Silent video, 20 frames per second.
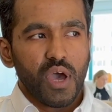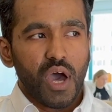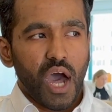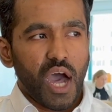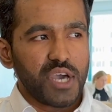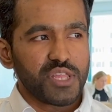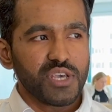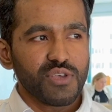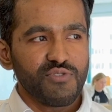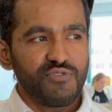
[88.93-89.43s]

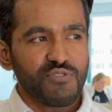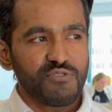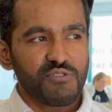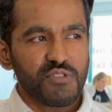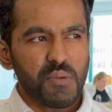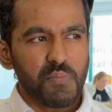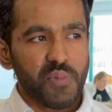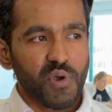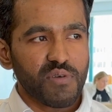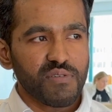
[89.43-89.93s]
I think just
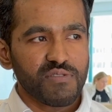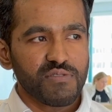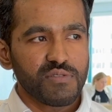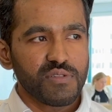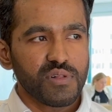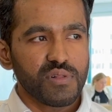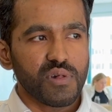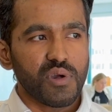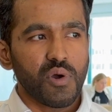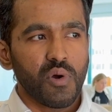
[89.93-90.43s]
the
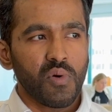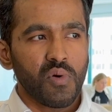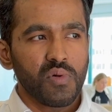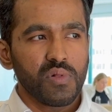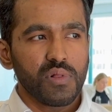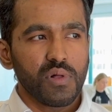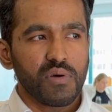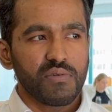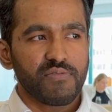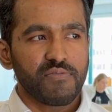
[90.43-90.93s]
personal
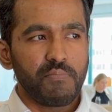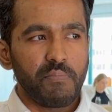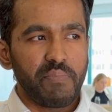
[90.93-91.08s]
goal of